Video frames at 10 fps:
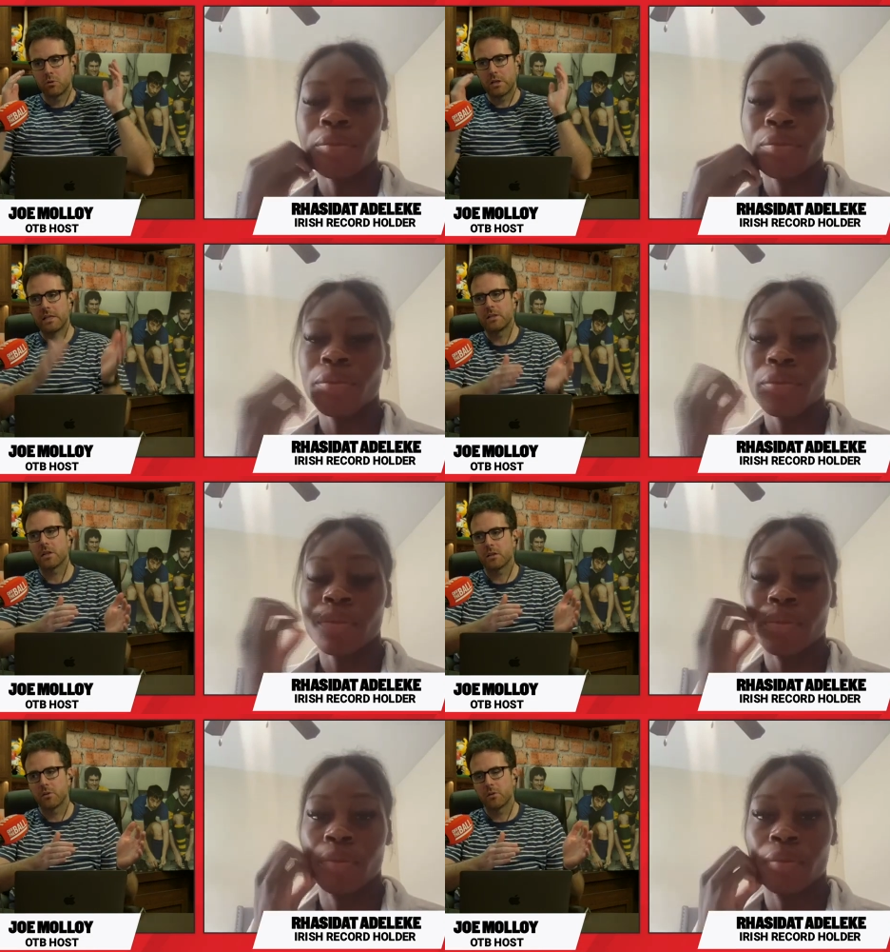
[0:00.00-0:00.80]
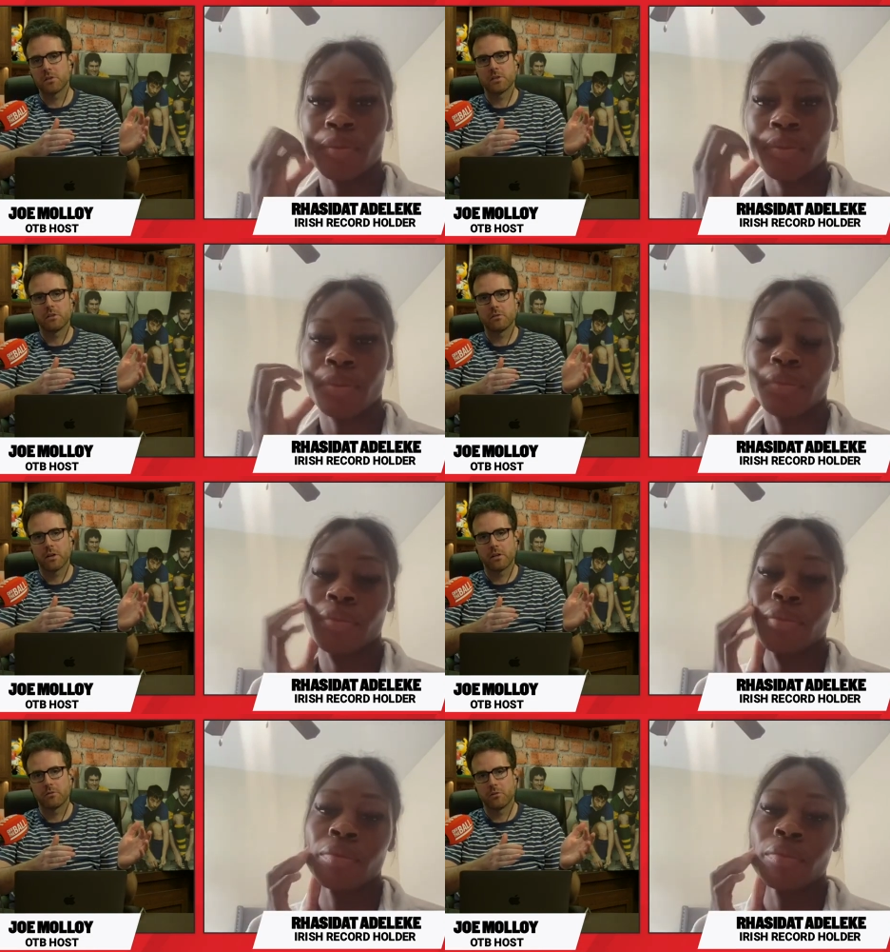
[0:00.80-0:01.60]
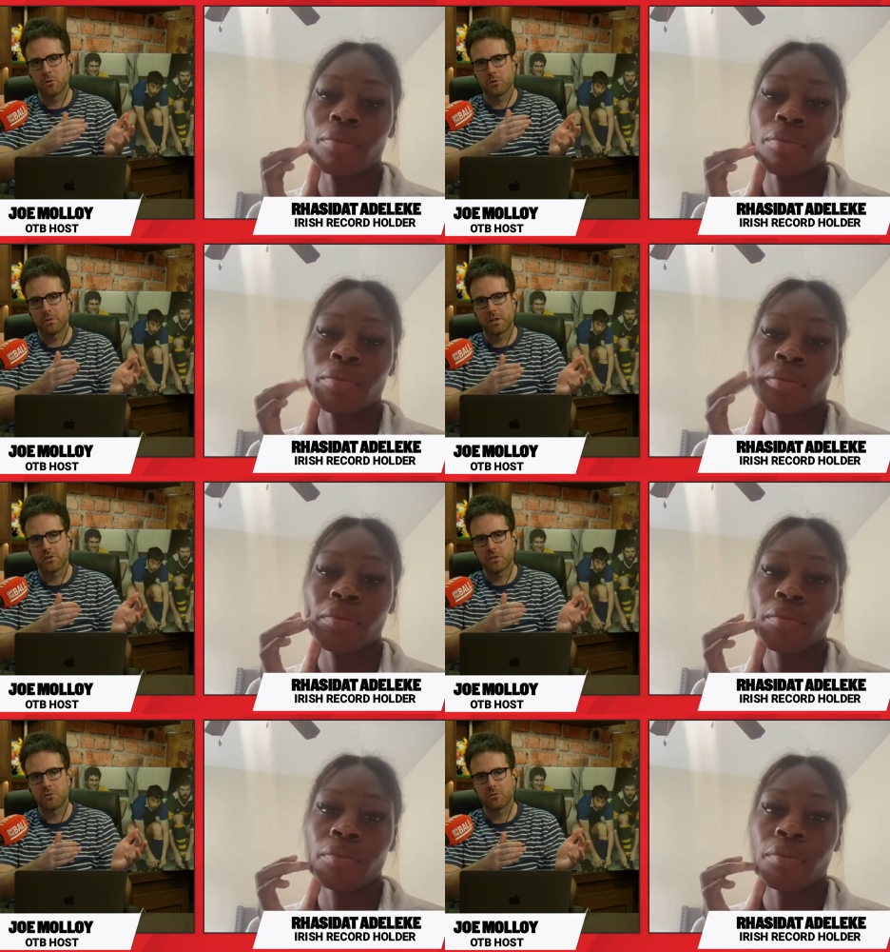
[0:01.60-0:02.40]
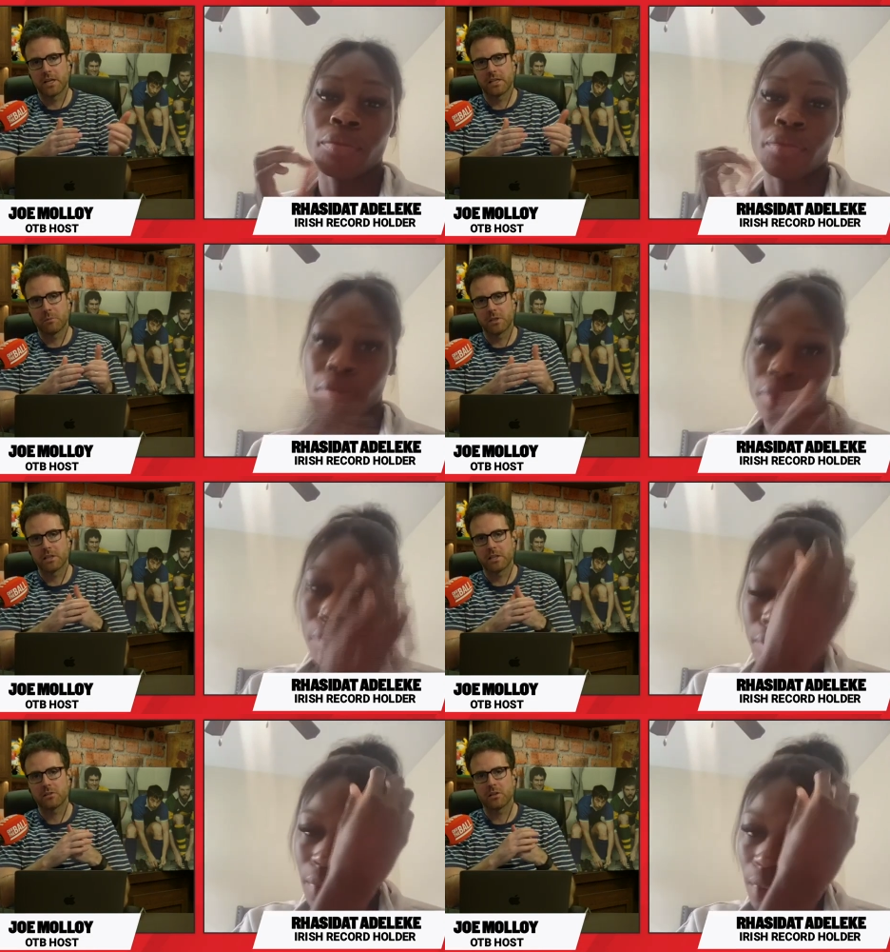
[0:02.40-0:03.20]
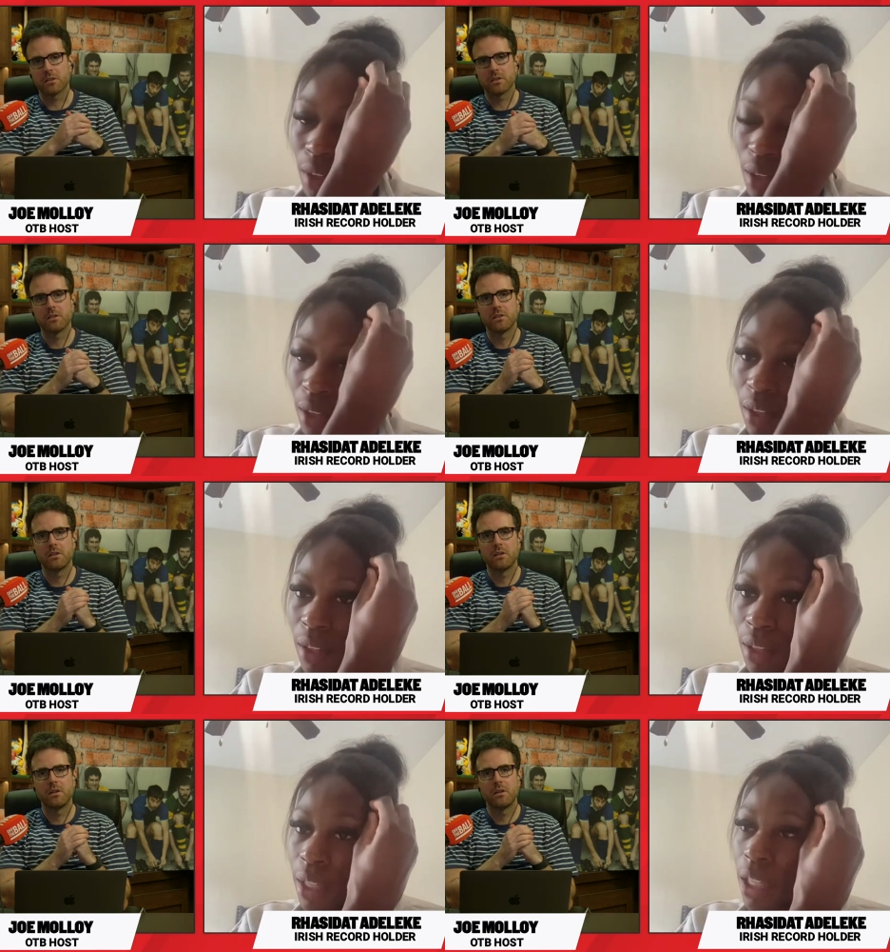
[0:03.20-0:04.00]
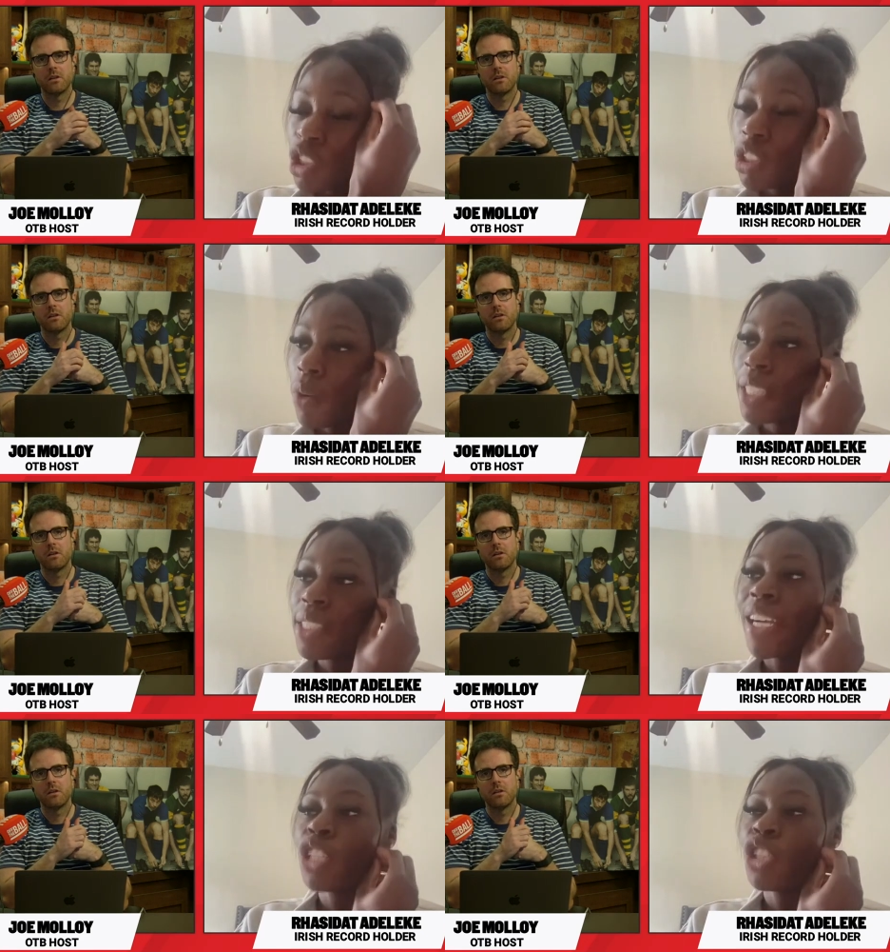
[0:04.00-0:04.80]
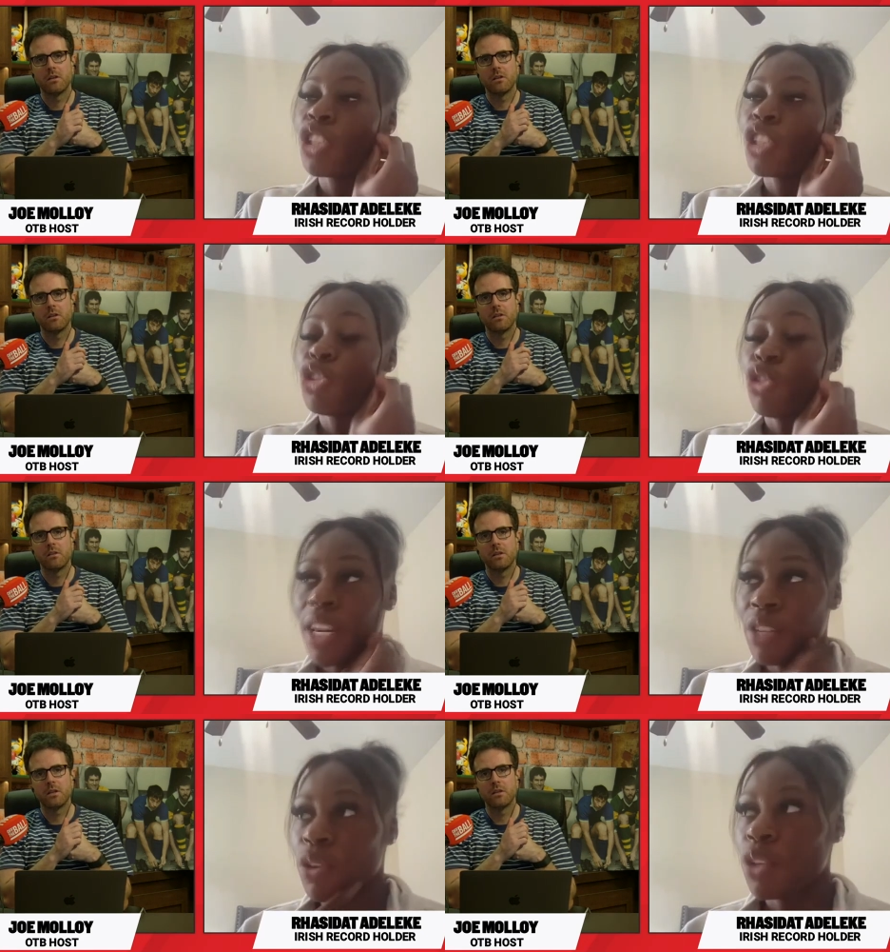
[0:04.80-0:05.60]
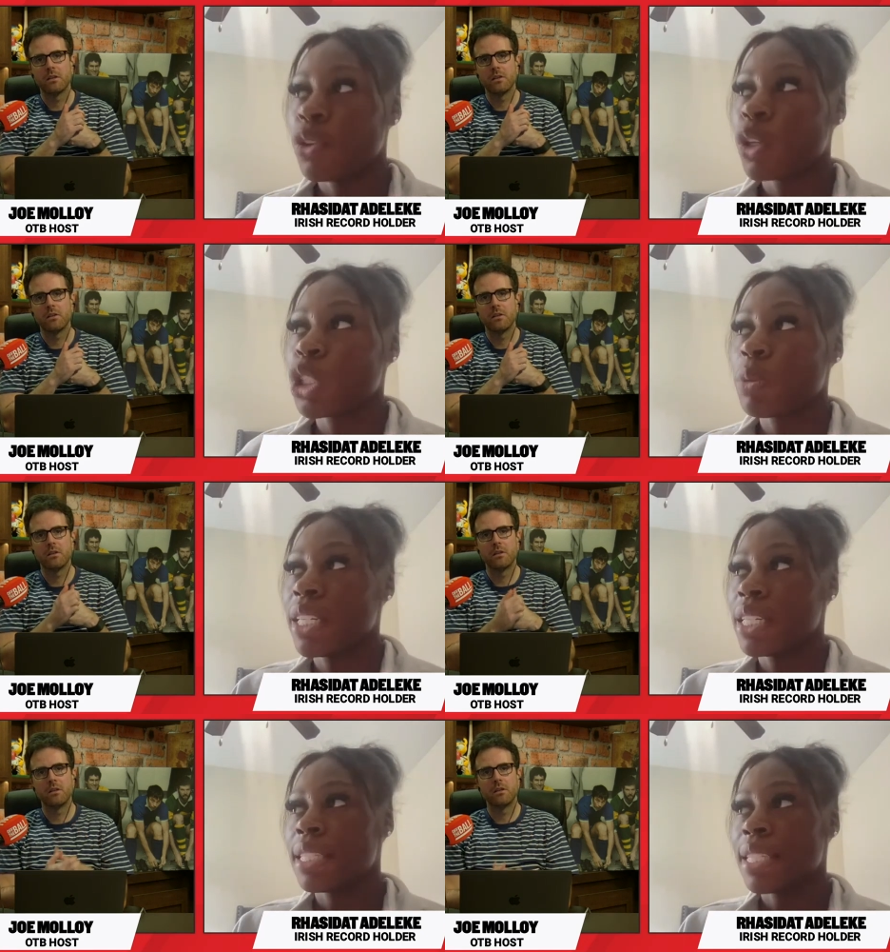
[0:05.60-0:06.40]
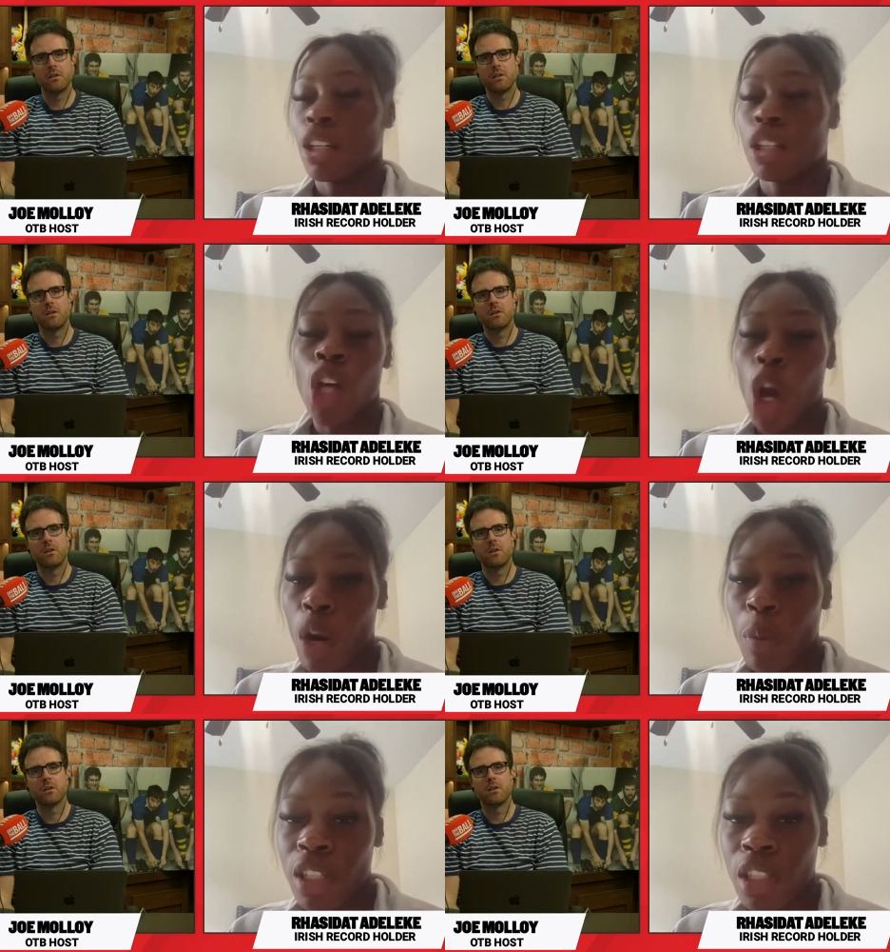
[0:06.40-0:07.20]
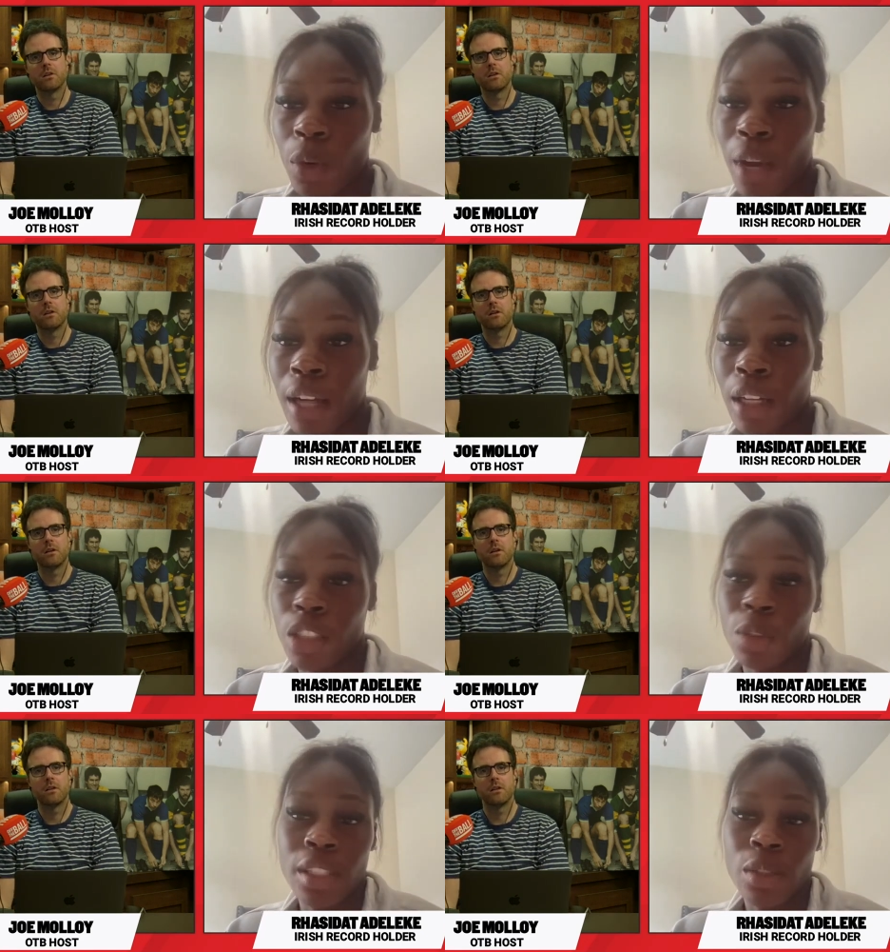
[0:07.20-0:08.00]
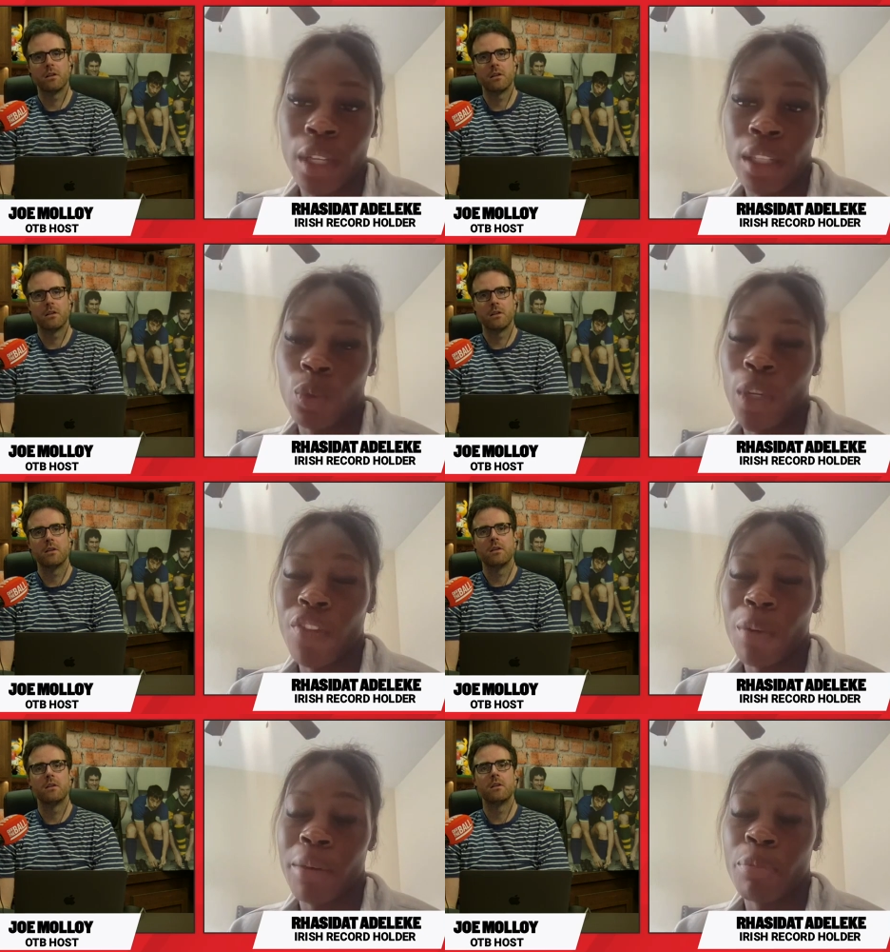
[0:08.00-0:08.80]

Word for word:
Speaker 1: really start focusing on the 400 meters in your training? When did that start?
Speaker 2: So I started training for the 400 meters in October. So uh, as soon as well, whenever my